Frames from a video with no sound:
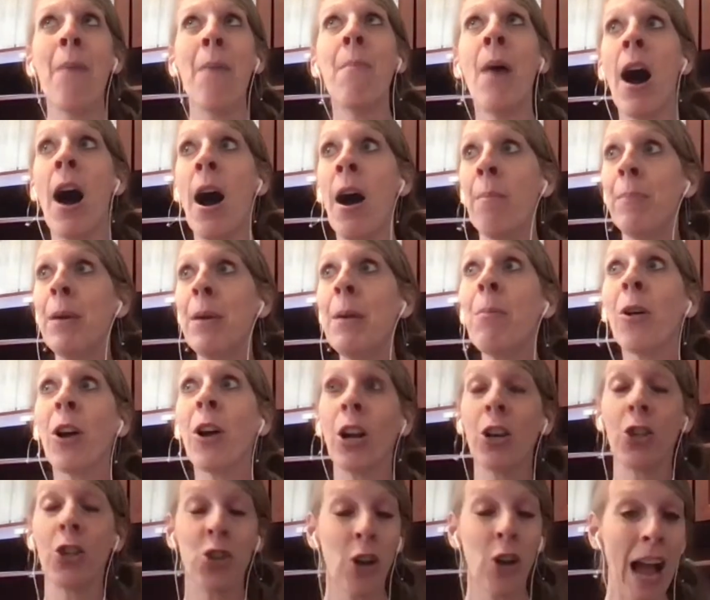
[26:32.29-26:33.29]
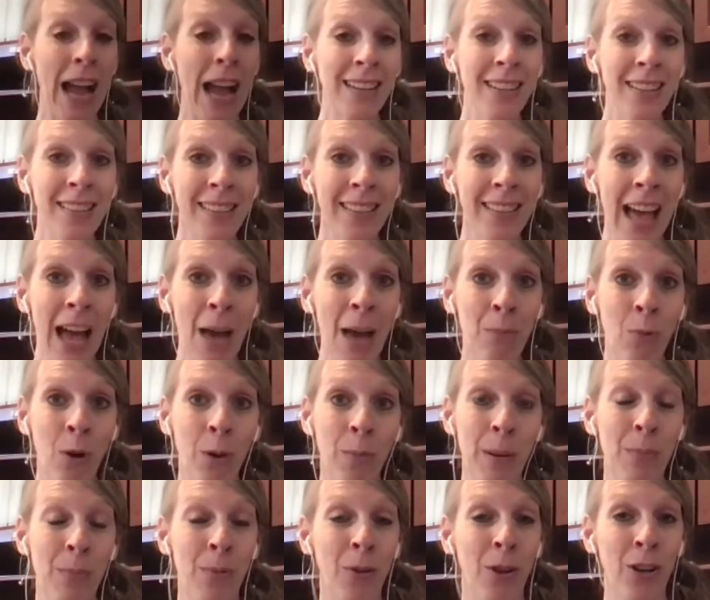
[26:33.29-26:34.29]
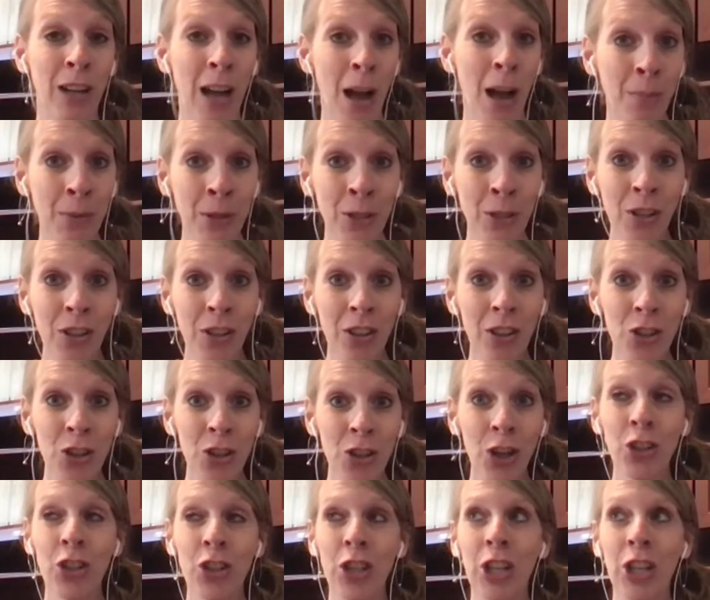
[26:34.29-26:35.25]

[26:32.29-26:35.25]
Um, people are attracted to that. More people are coming to the church.